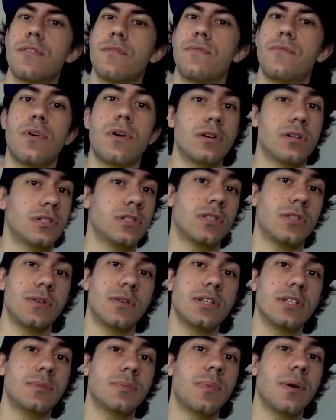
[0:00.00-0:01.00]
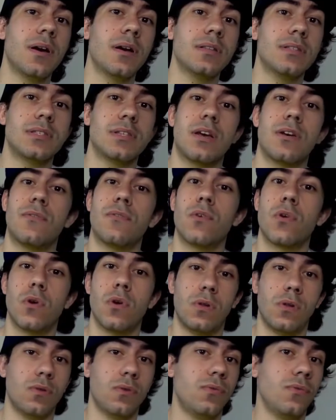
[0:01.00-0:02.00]
the first 3 spots are for
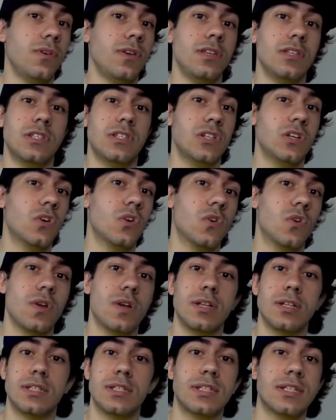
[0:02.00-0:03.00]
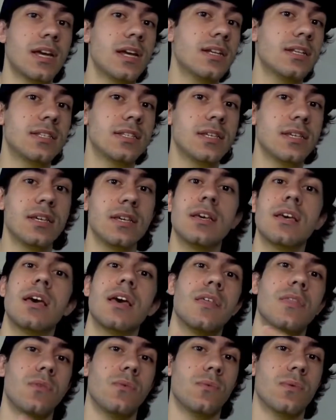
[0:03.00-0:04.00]
Luffy, Zoro and Sanji,
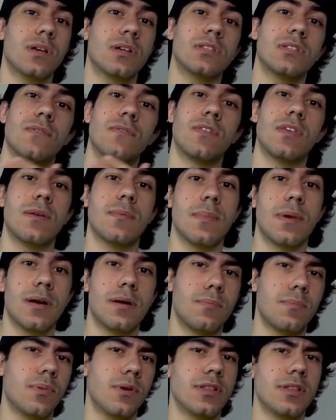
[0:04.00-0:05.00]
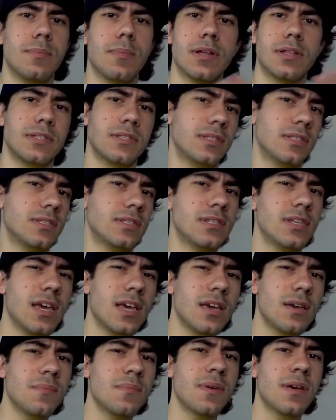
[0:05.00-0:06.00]
and the rest of them are pretty much the
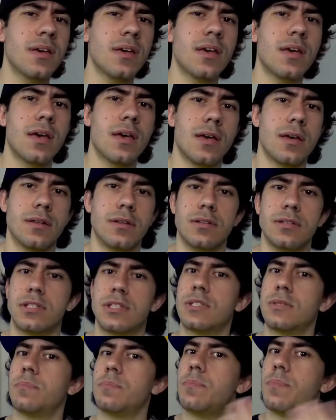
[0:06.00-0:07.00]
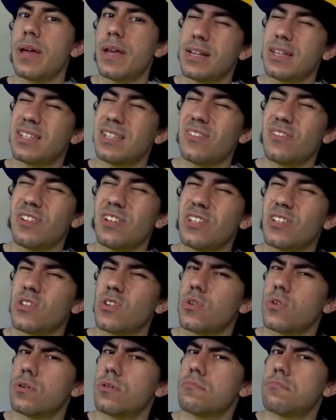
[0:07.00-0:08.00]
same, and Spencer is
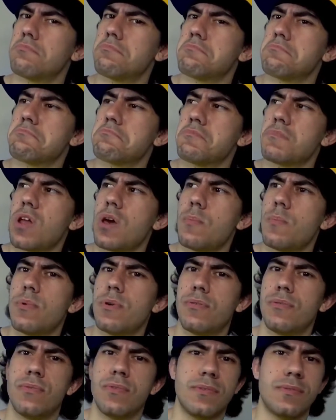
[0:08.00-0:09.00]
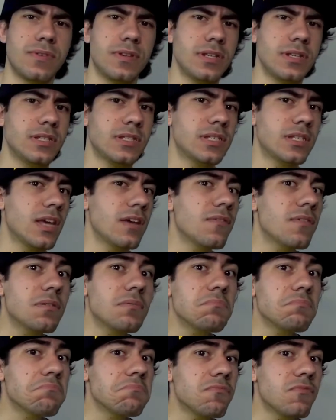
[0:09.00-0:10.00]
on number
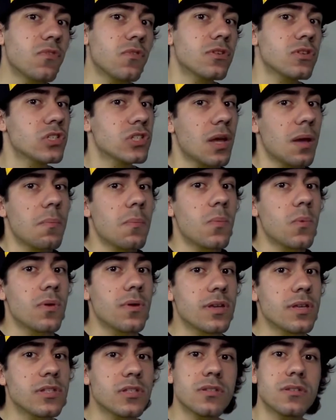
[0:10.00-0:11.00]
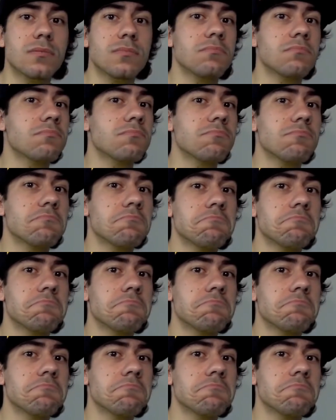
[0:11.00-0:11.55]
57 for some reason.